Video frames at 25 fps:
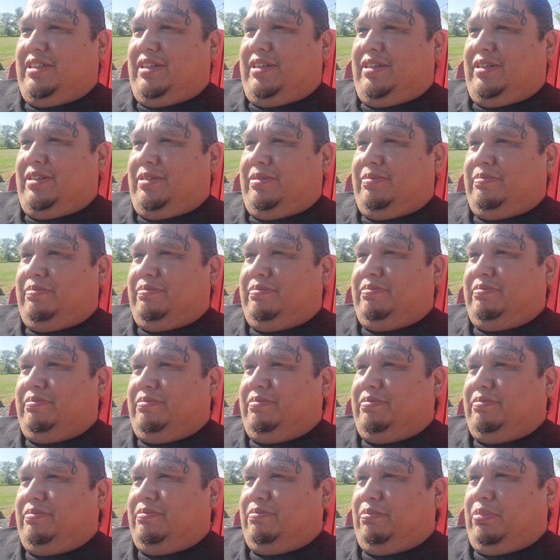um,
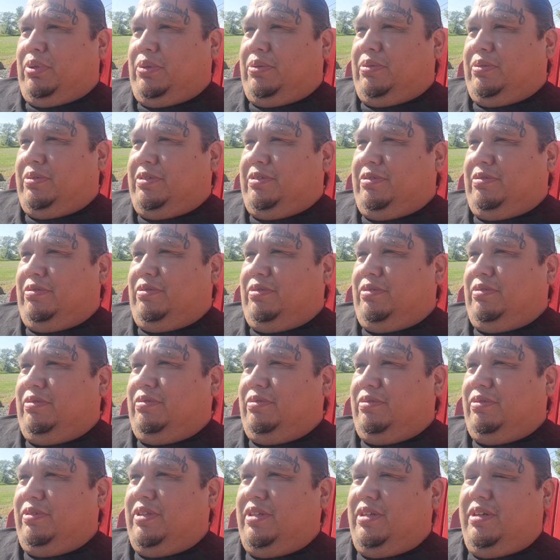pulling
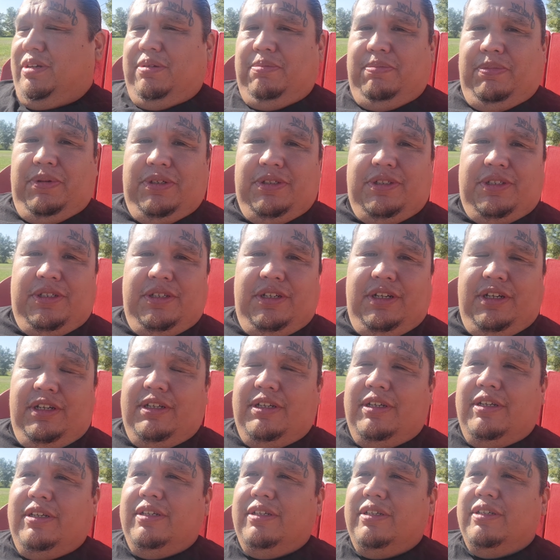what the other person
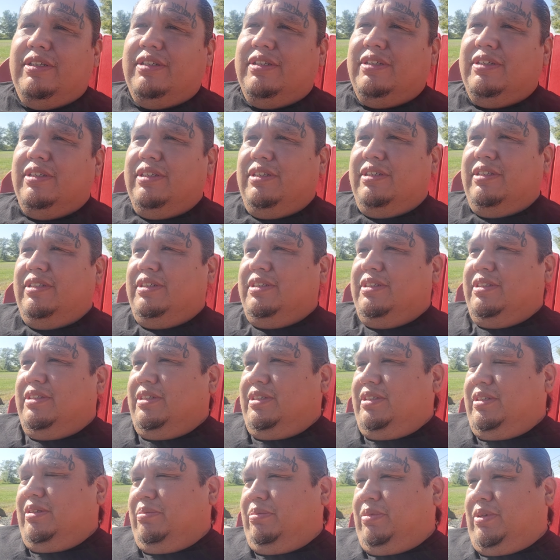did
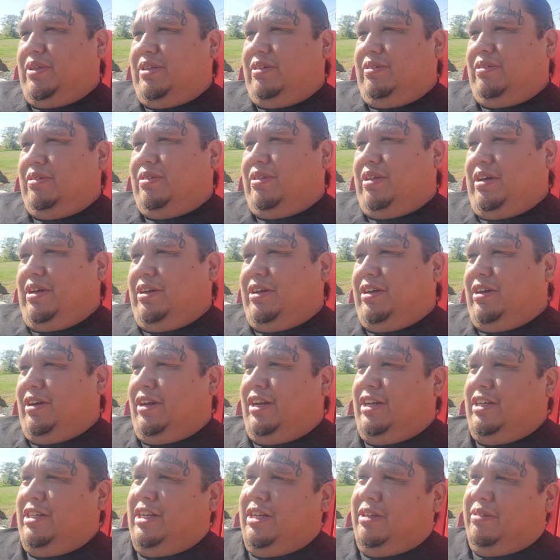but thank
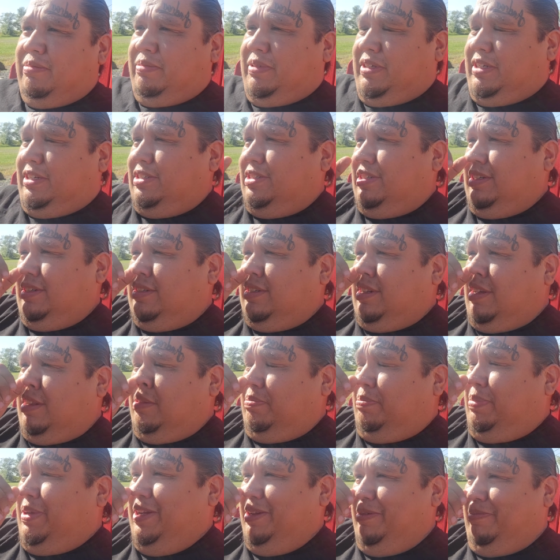God I didn't because there's
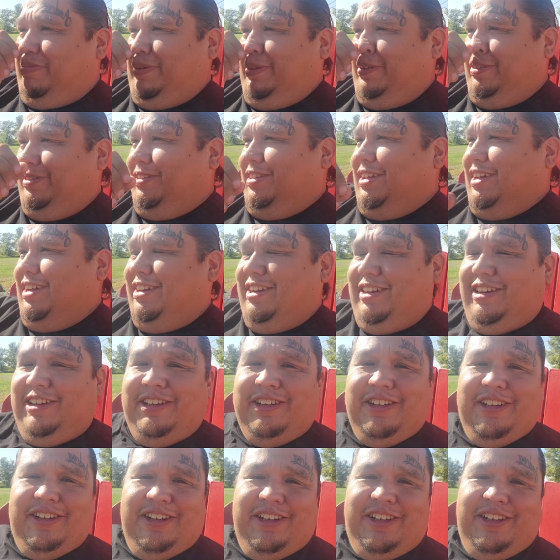other people that
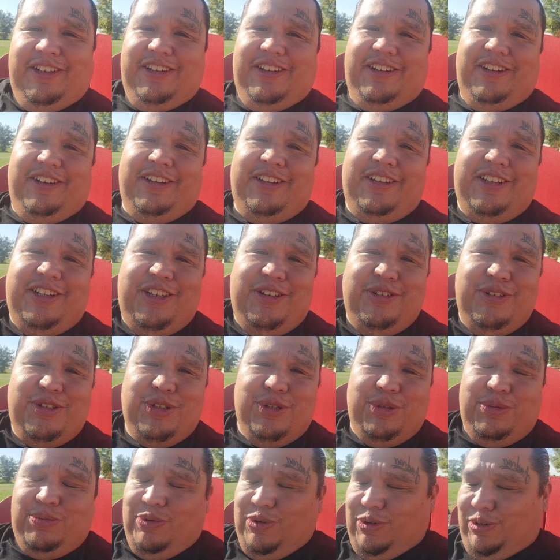in the in, on the
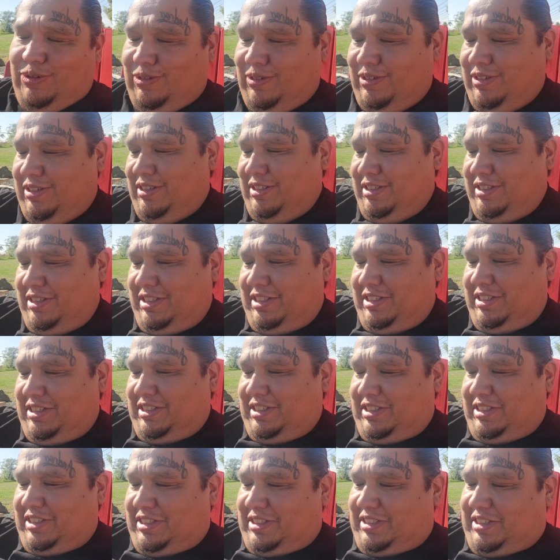YouTube world
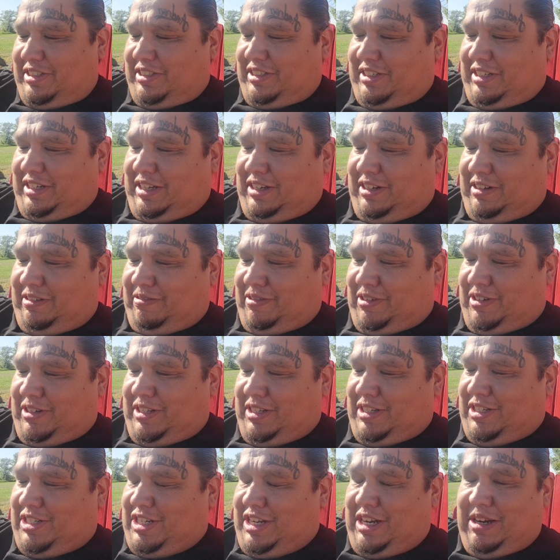that were in
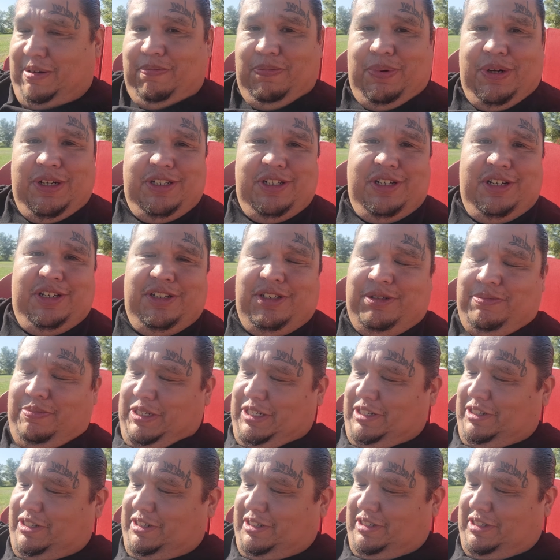the same prison as
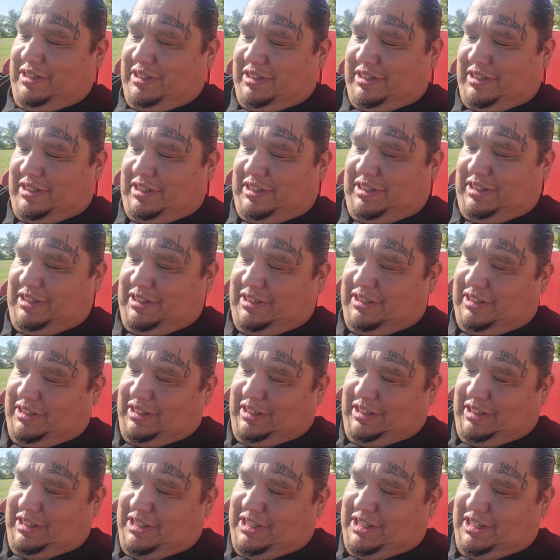me, and
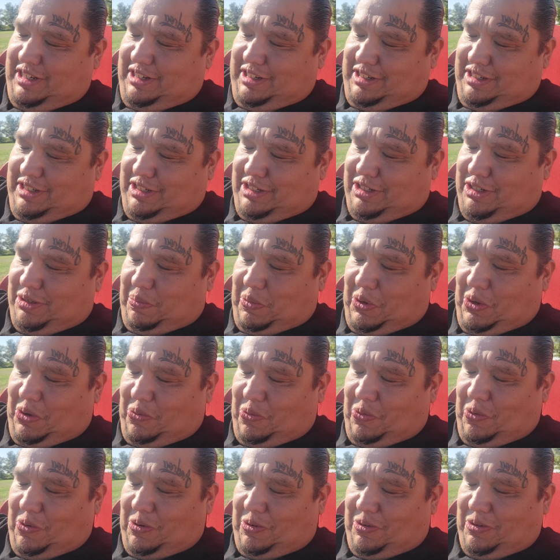like I said, it's a small
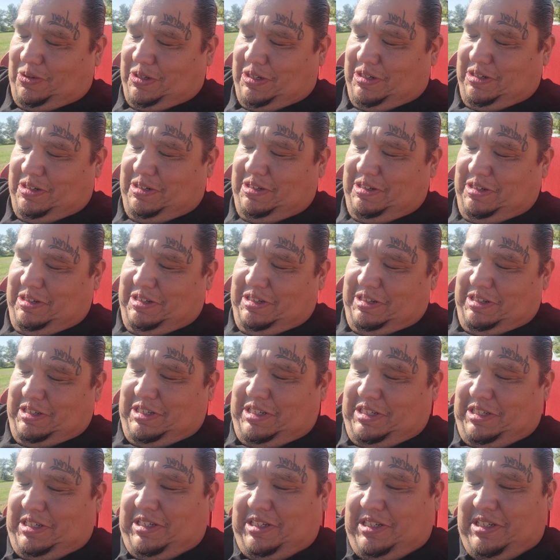world,
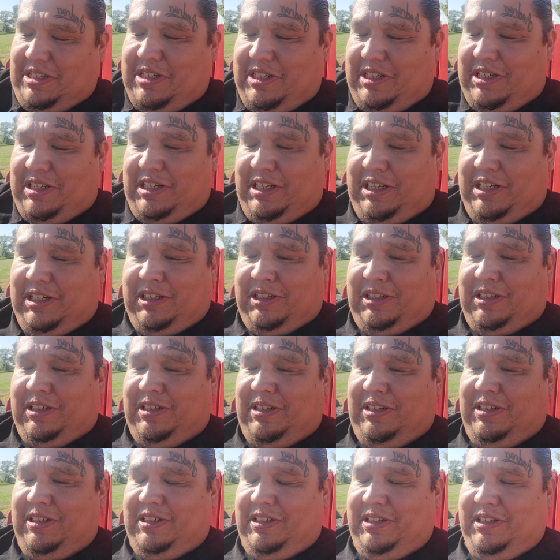and